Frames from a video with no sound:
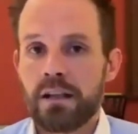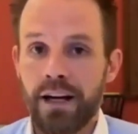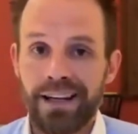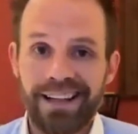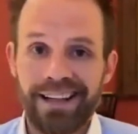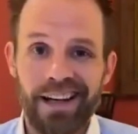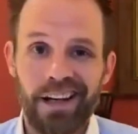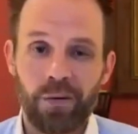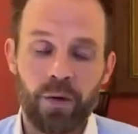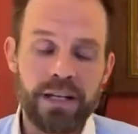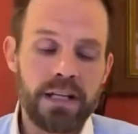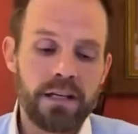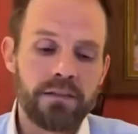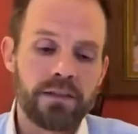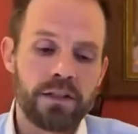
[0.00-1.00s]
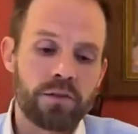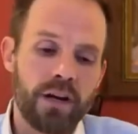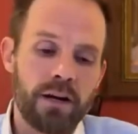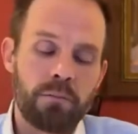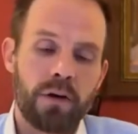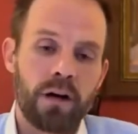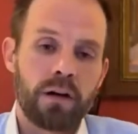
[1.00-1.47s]
again, we give
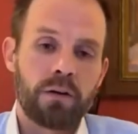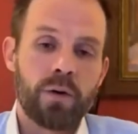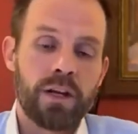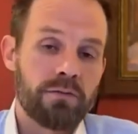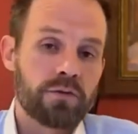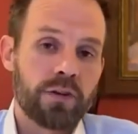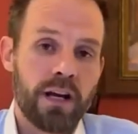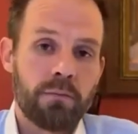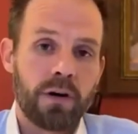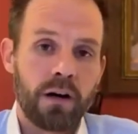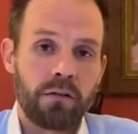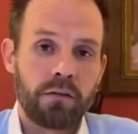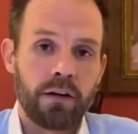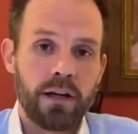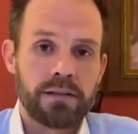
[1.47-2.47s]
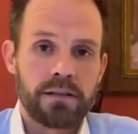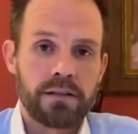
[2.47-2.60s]
trademark rights